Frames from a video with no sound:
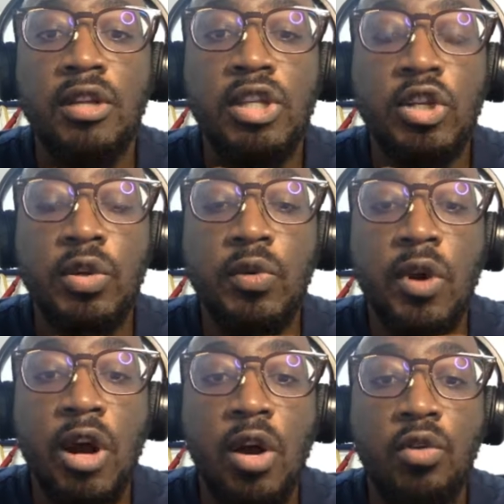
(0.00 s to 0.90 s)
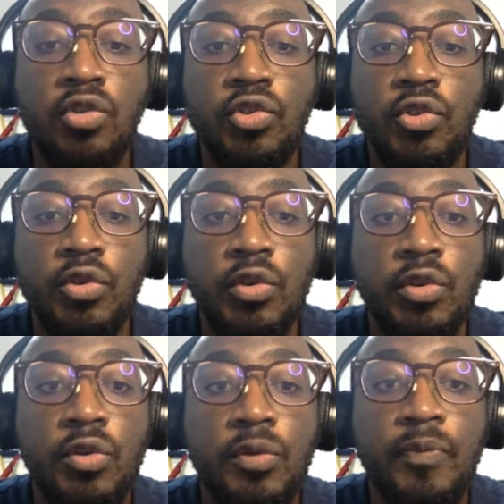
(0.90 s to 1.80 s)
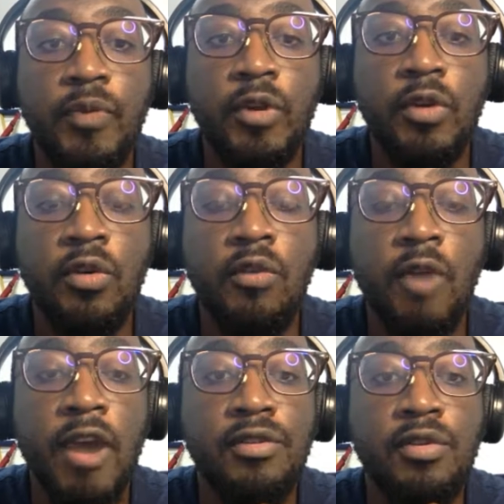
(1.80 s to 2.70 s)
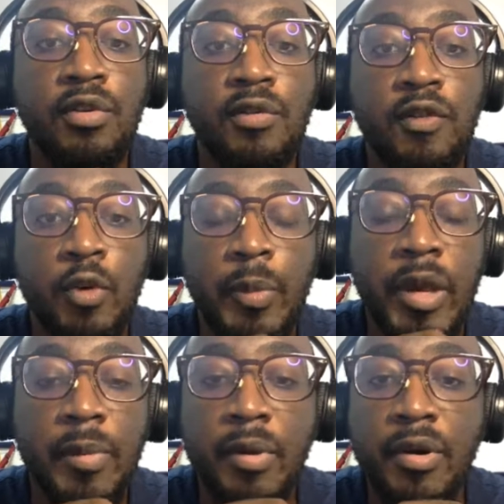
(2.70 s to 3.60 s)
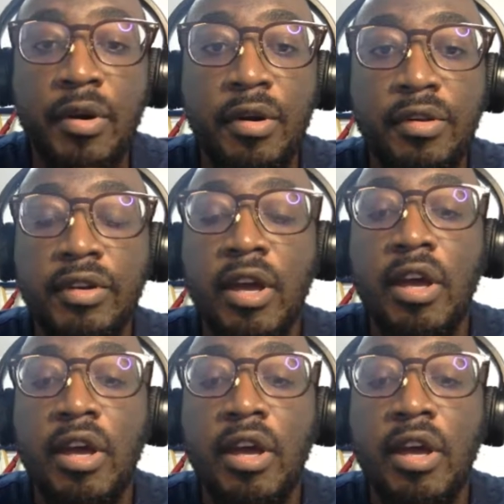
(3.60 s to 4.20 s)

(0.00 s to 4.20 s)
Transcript: teaching you how to, write your review papers,